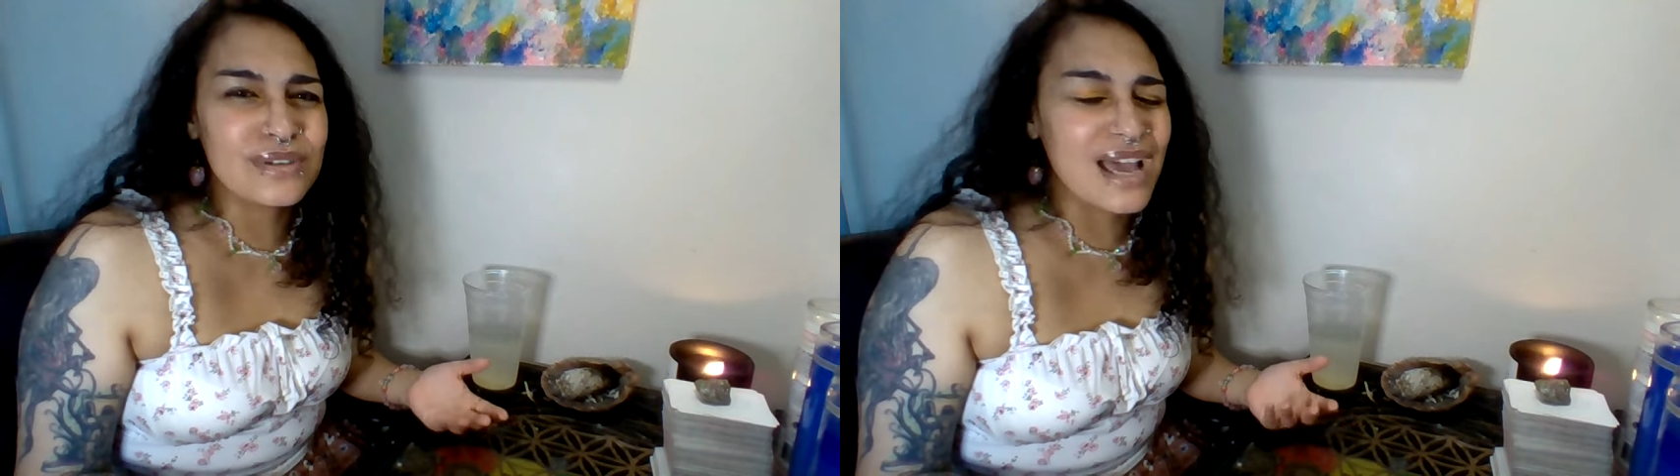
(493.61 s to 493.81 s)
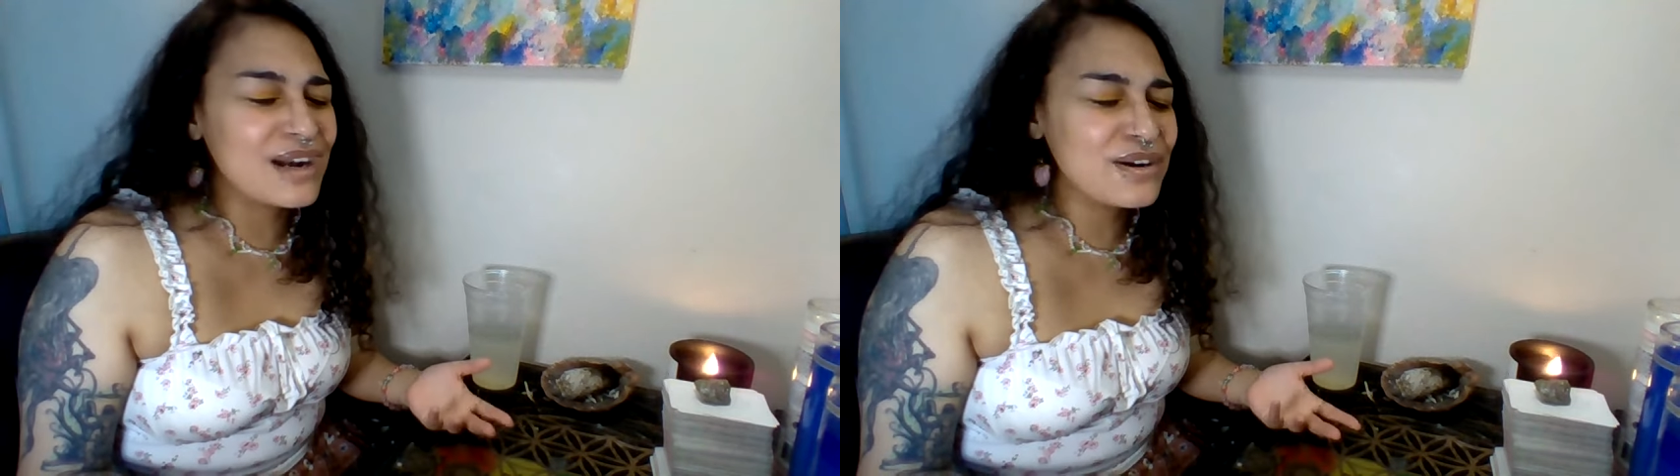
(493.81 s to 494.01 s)

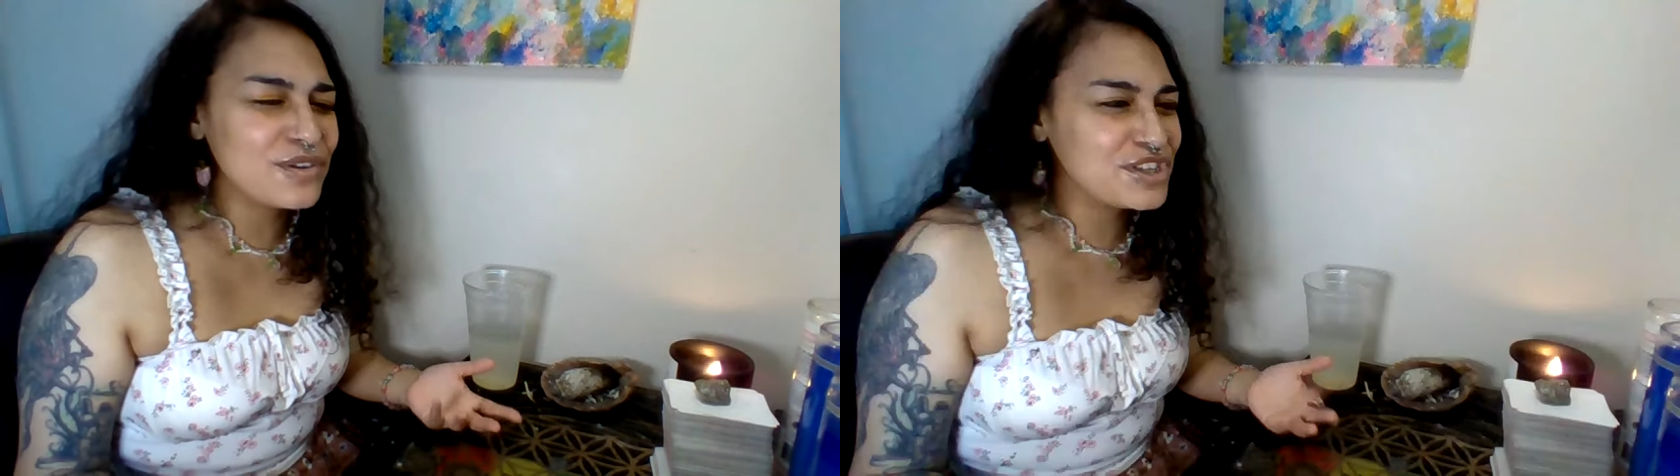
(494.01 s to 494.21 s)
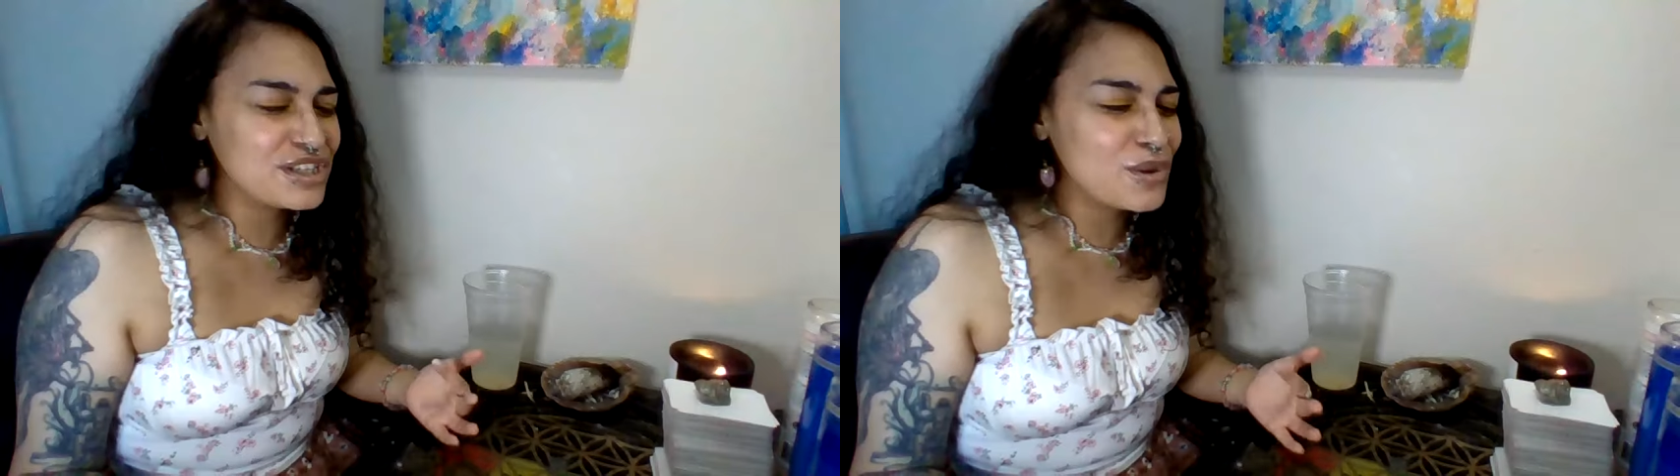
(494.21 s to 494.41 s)
I don't know,
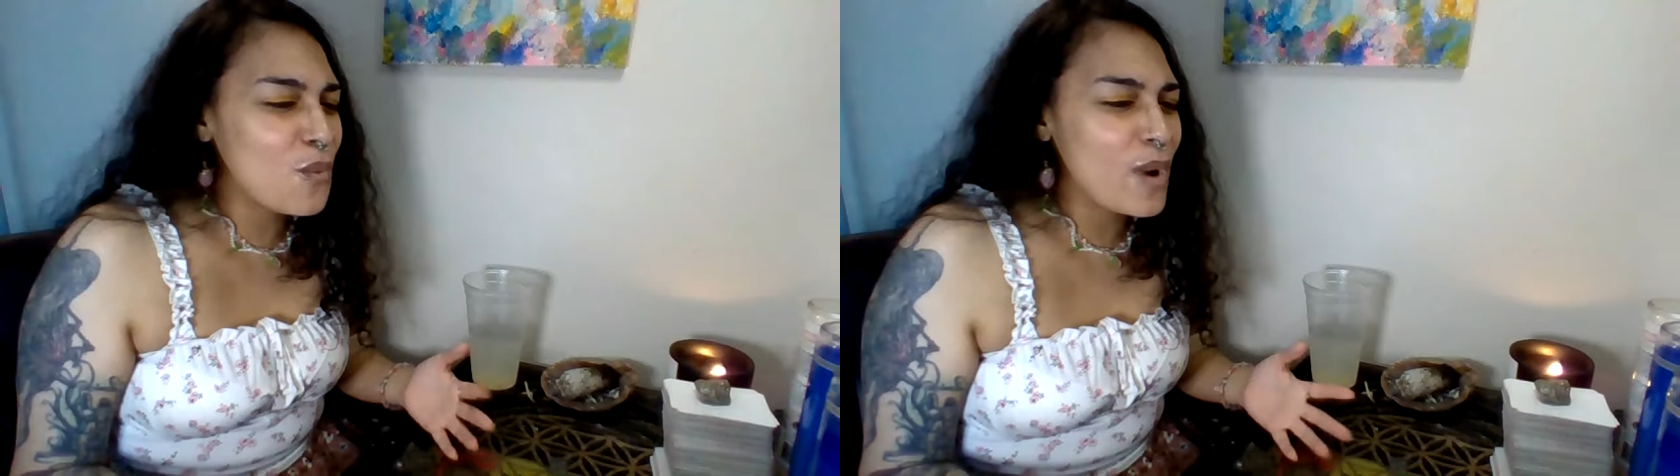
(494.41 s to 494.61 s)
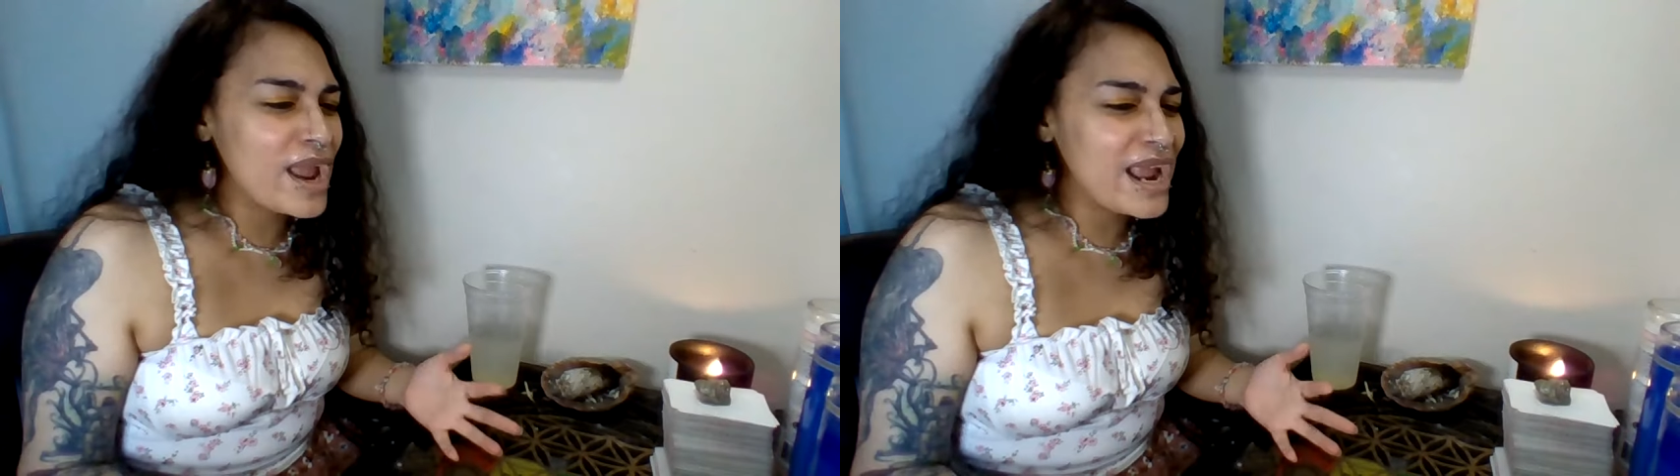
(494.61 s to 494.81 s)
just the
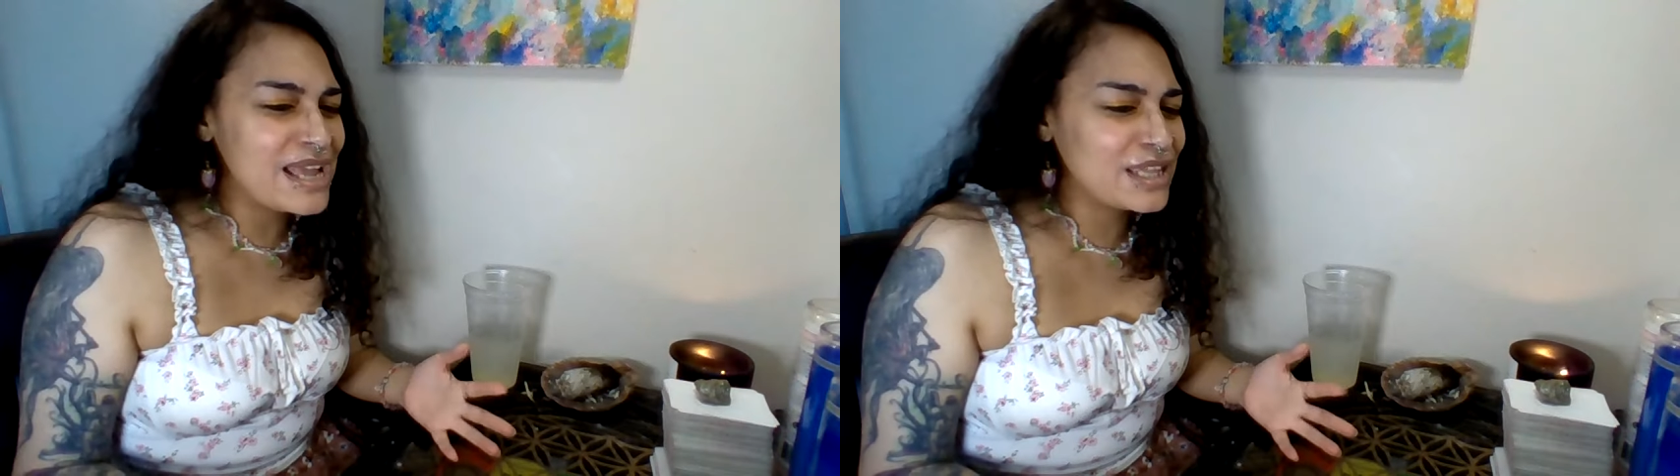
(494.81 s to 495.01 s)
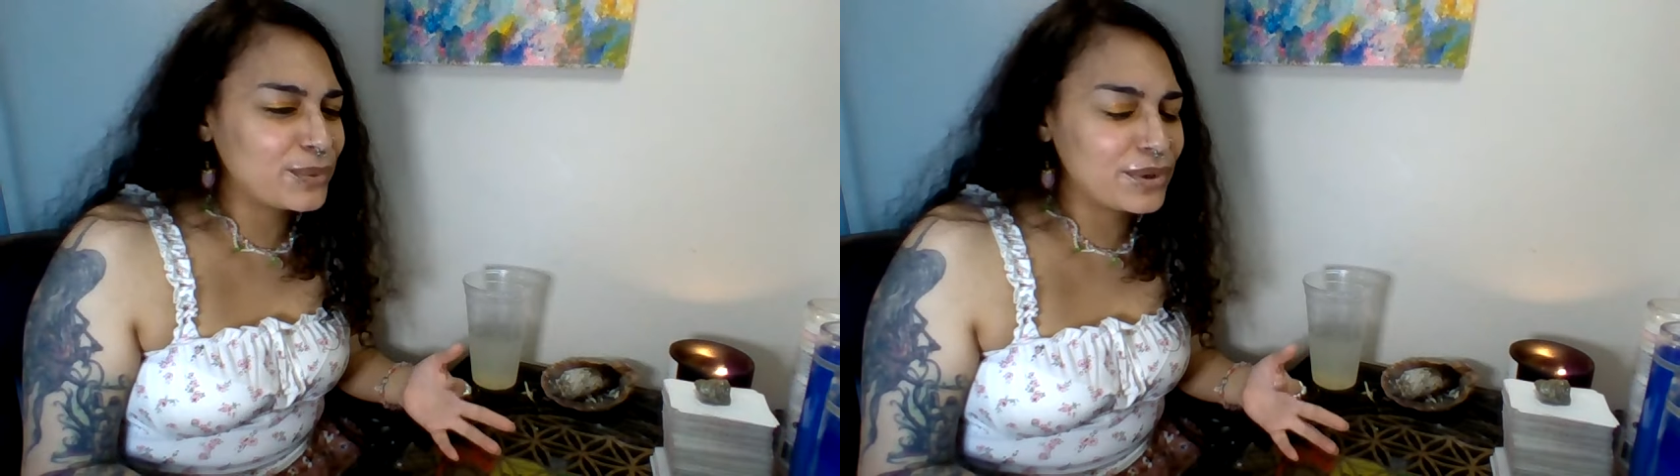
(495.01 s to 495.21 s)

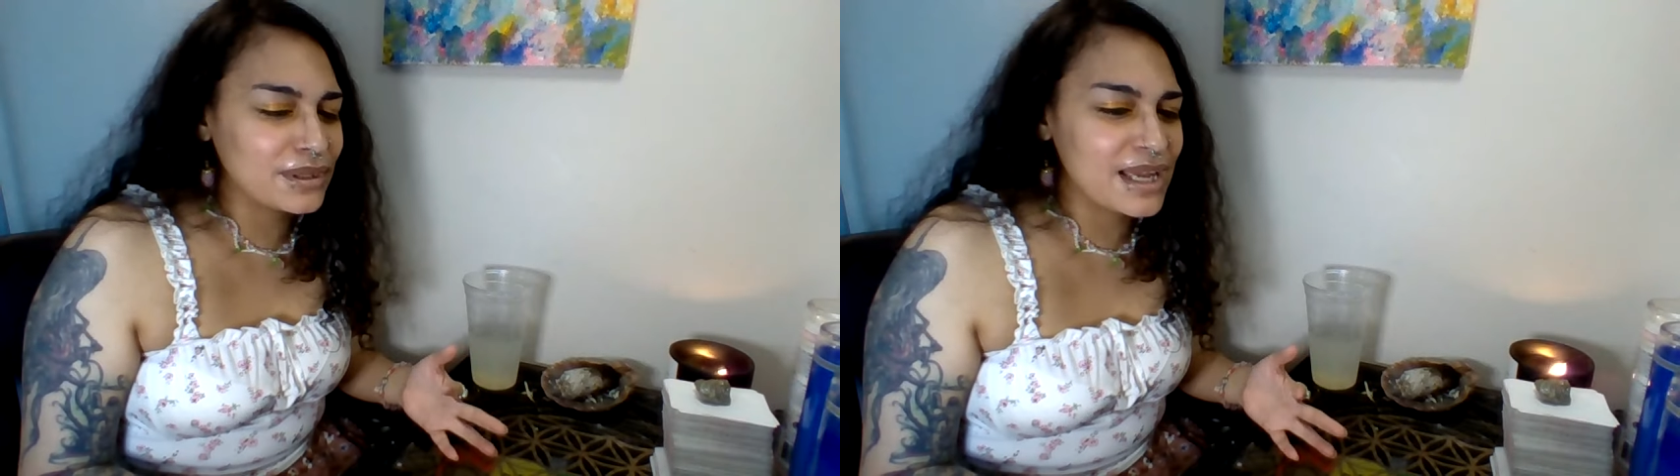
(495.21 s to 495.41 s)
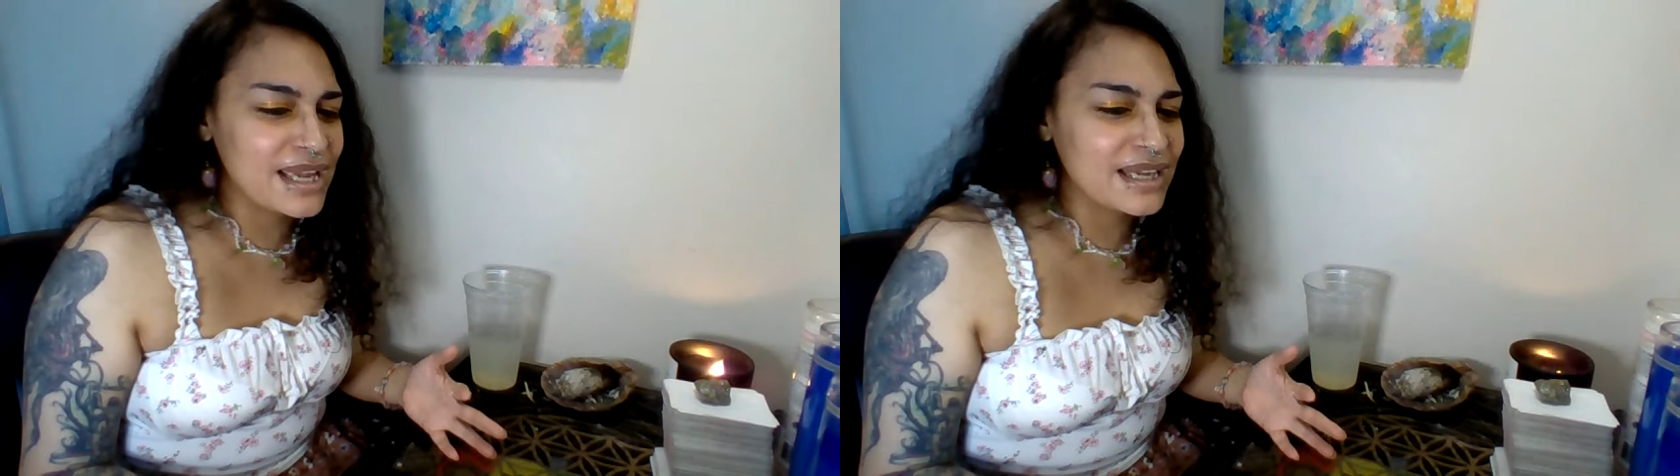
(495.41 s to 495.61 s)
way they were
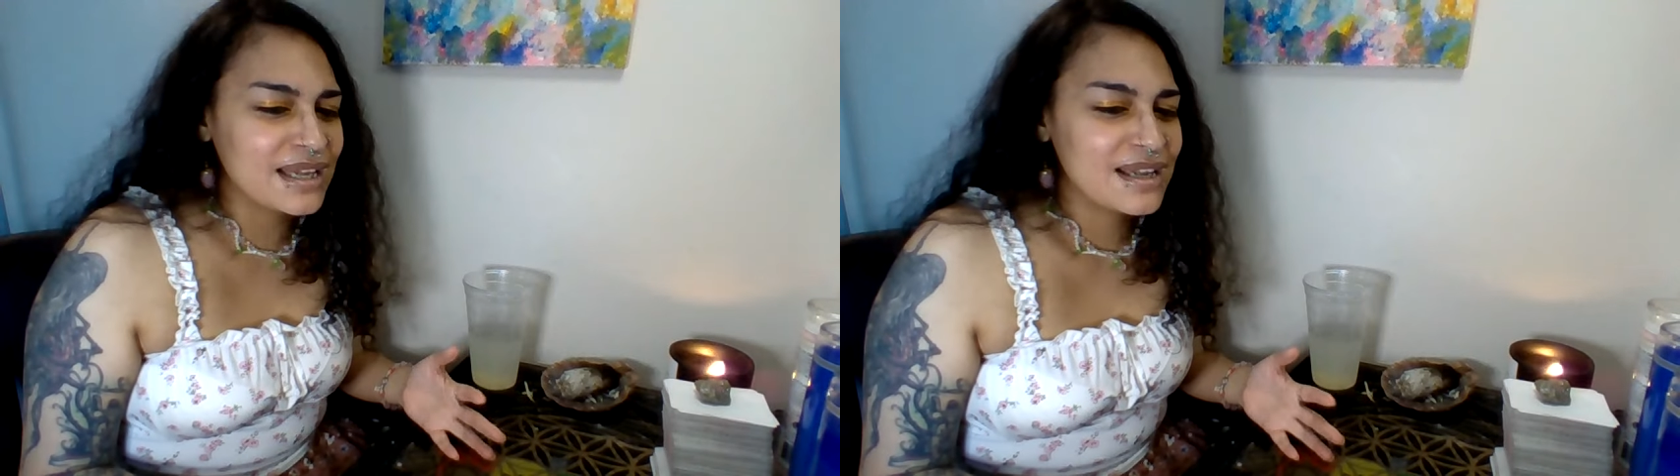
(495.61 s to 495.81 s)
like.